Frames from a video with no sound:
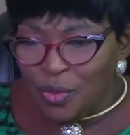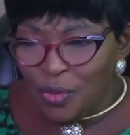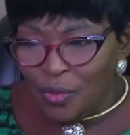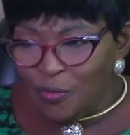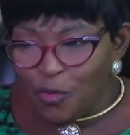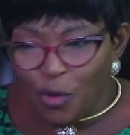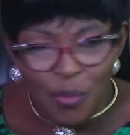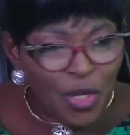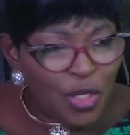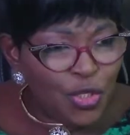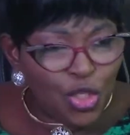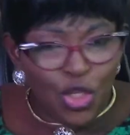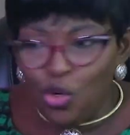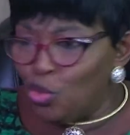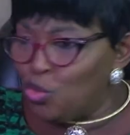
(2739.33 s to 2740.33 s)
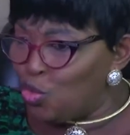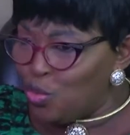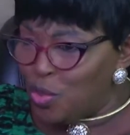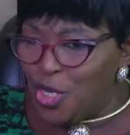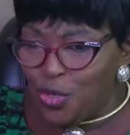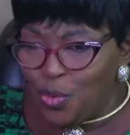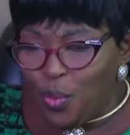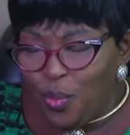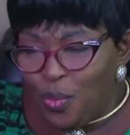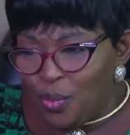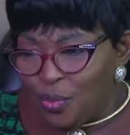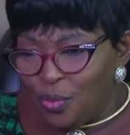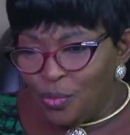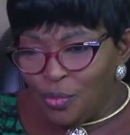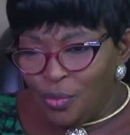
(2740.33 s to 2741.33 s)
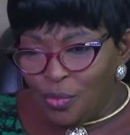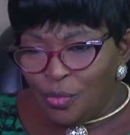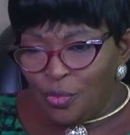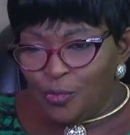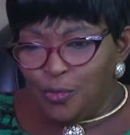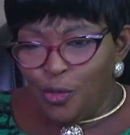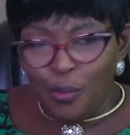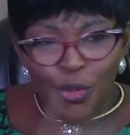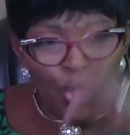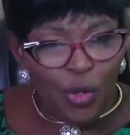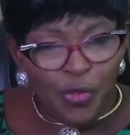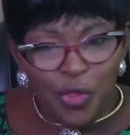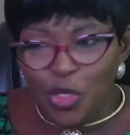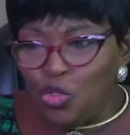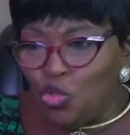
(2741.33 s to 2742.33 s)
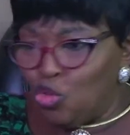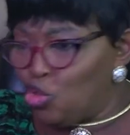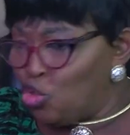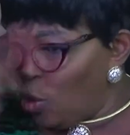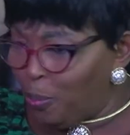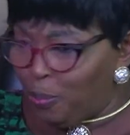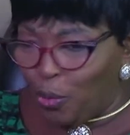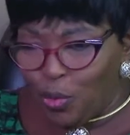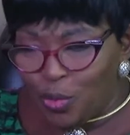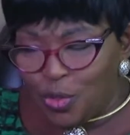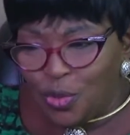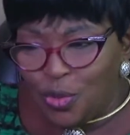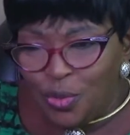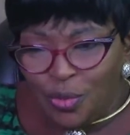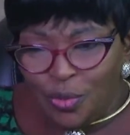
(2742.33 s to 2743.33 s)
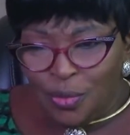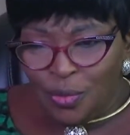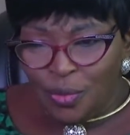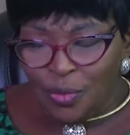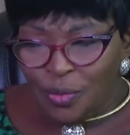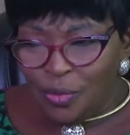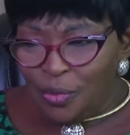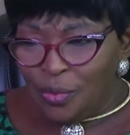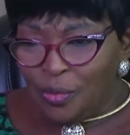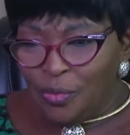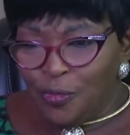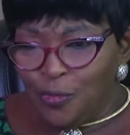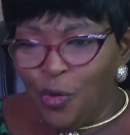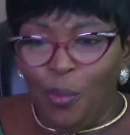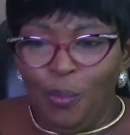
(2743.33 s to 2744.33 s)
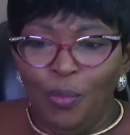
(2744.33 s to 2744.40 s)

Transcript: From zero to hero, from nothing to surplus, from